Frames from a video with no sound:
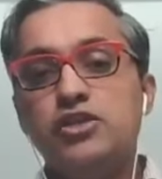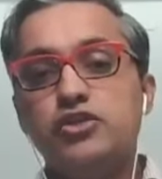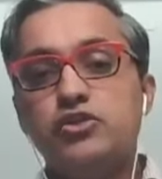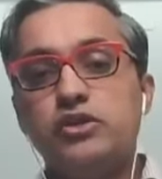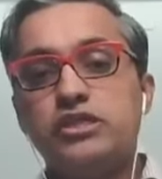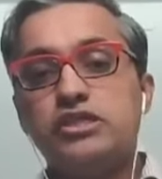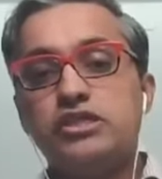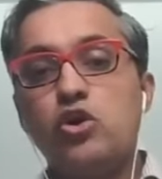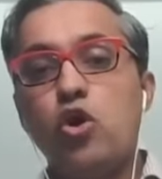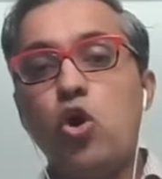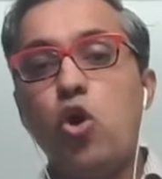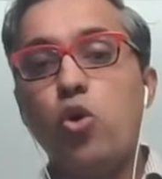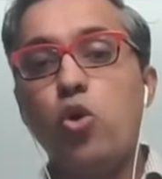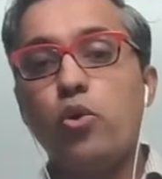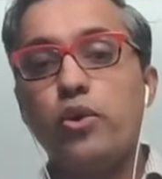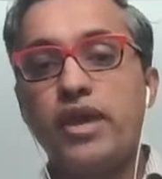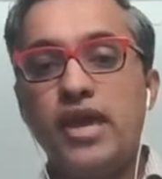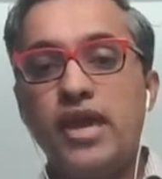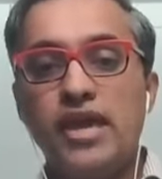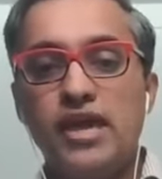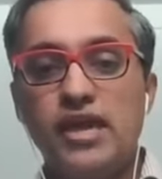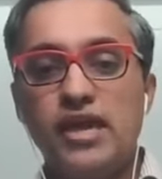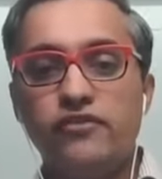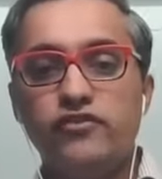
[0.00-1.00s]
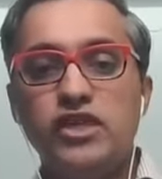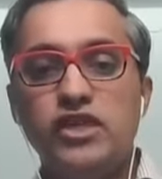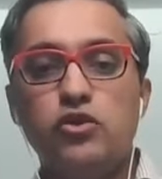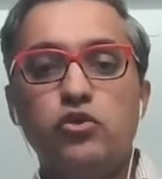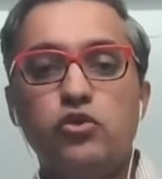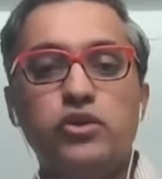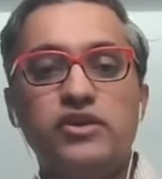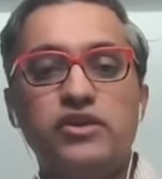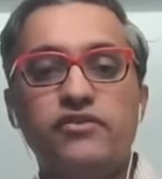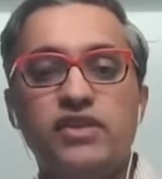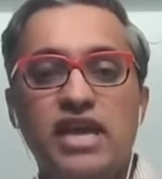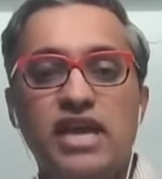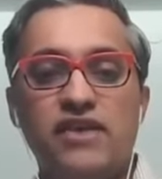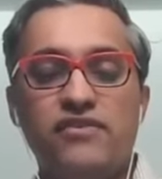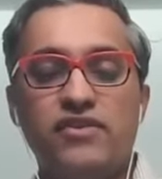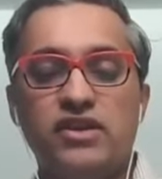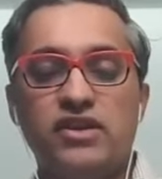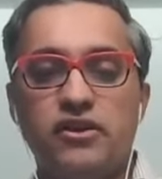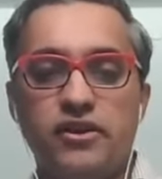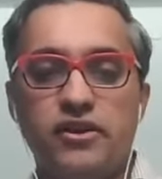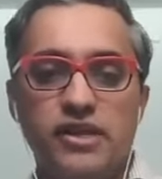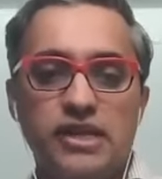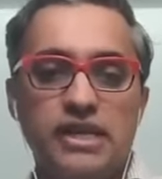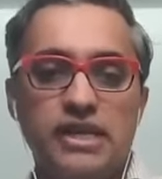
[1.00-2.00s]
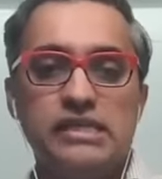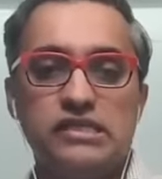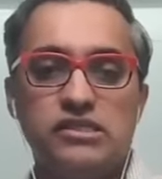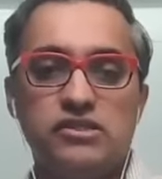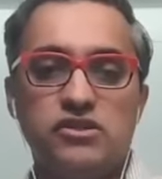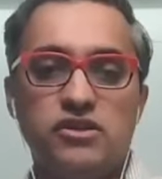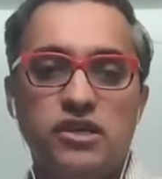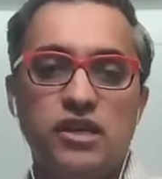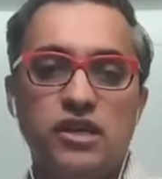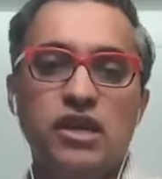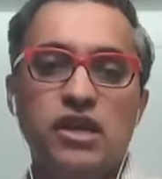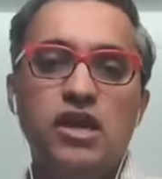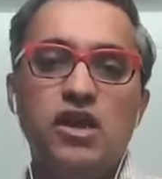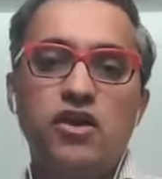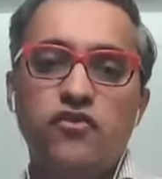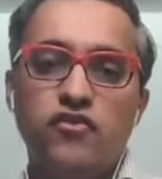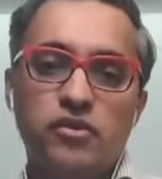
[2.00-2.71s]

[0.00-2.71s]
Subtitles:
So it's okay if they don't even have a credit history